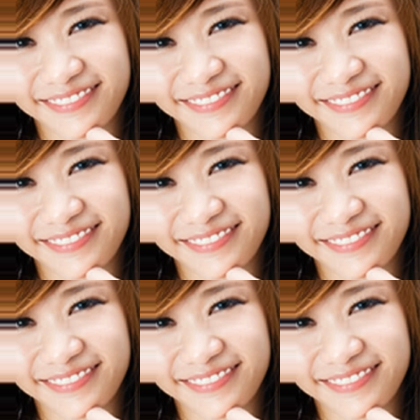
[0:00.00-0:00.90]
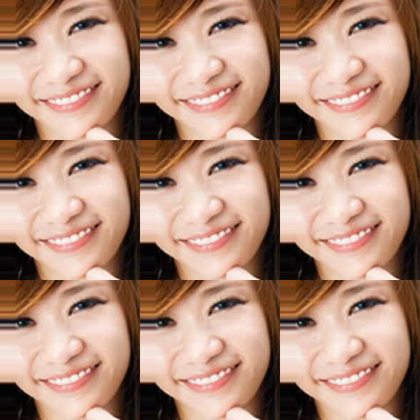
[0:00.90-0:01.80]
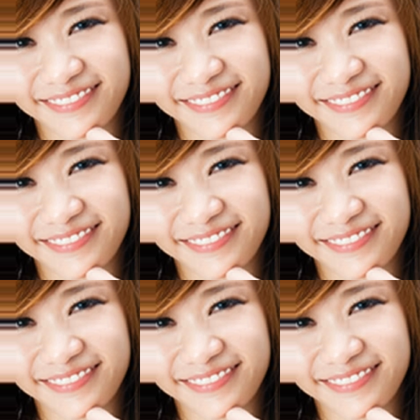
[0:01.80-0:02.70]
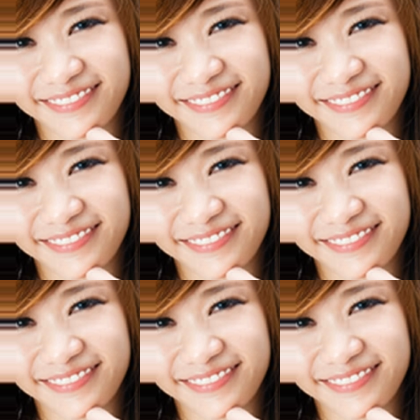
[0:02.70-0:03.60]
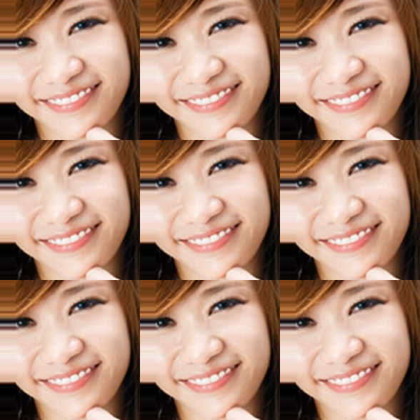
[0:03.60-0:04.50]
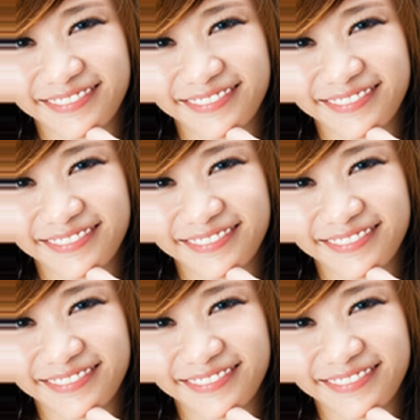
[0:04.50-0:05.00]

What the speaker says: This is a still picture; no speech is visible.